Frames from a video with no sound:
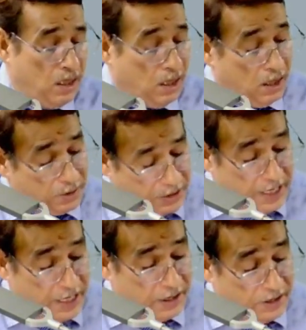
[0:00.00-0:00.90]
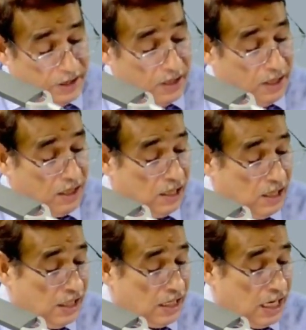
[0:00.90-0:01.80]
that
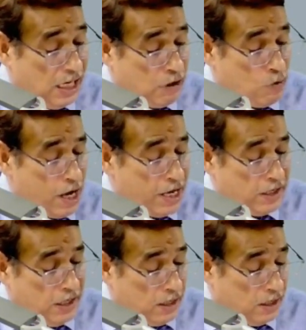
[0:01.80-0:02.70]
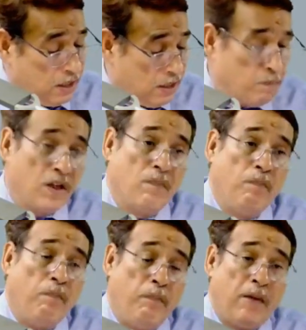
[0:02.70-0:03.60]
legal acquiree
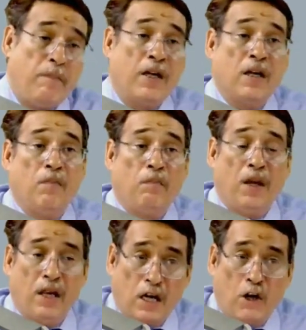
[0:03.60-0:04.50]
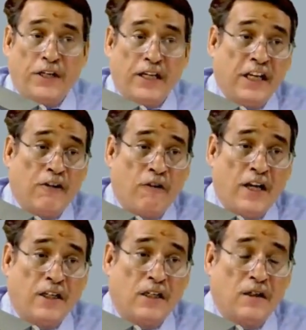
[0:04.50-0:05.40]
may become accounting
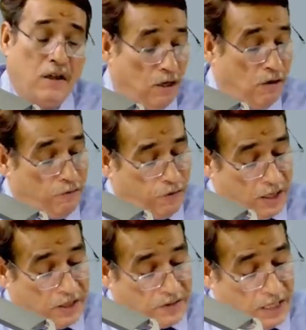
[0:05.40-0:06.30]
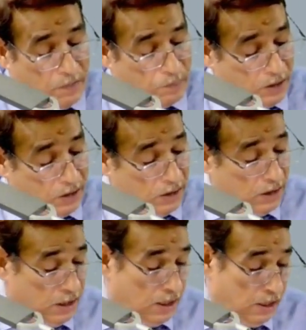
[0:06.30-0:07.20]
acquirer. For example,
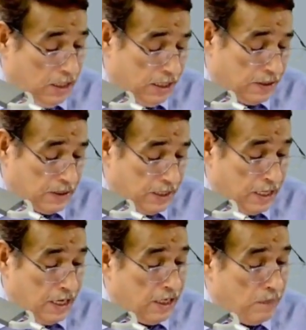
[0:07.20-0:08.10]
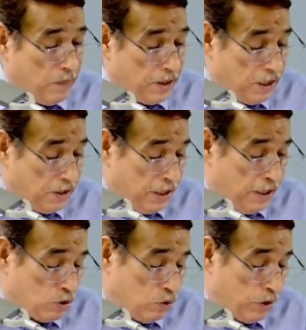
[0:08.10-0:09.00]
let us say A Limited
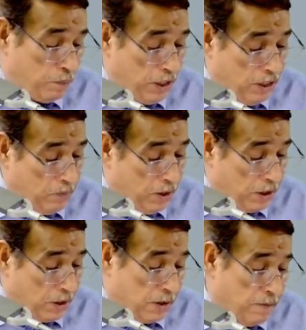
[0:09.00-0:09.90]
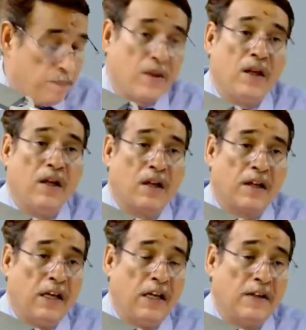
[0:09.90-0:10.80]
takes over B Limited,
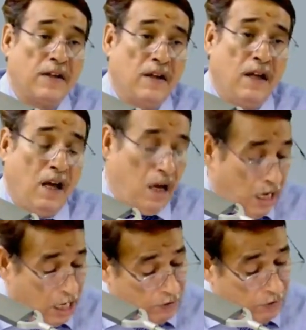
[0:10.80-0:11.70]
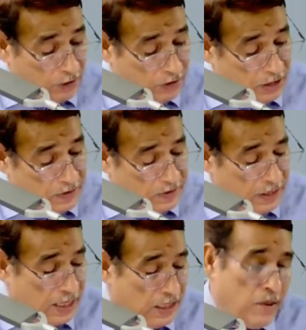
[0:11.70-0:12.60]
correct? However, there is an
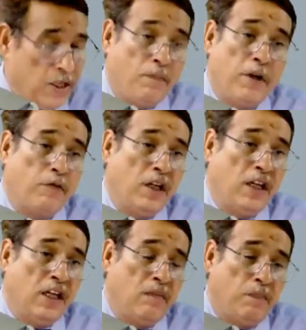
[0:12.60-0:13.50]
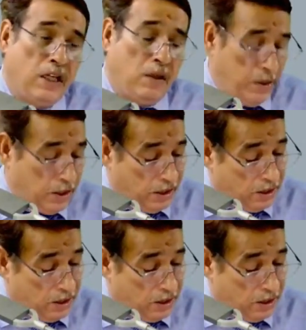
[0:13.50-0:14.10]
agreement between A and B Limited